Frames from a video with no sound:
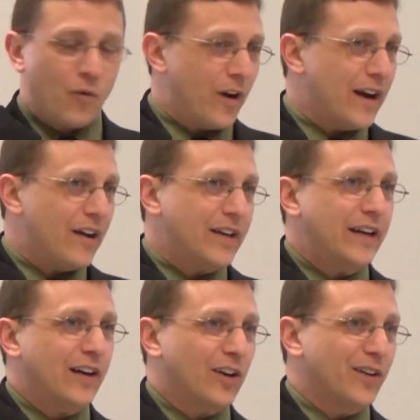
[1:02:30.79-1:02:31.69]
Right out
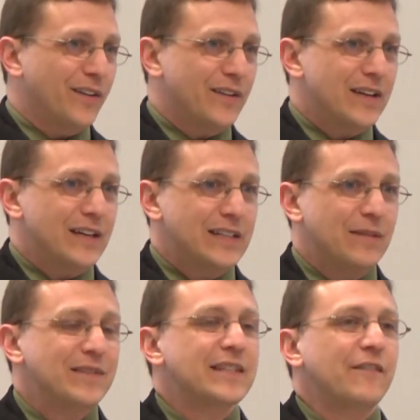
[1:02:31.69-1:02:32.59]
here,
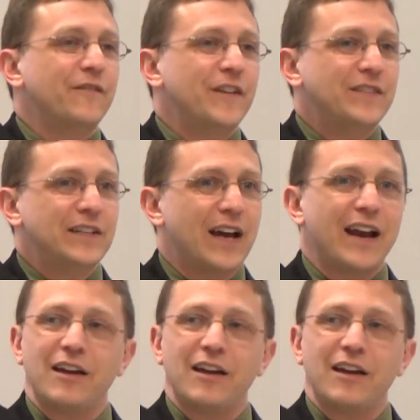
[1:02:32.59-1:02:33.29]
Timmons at 59.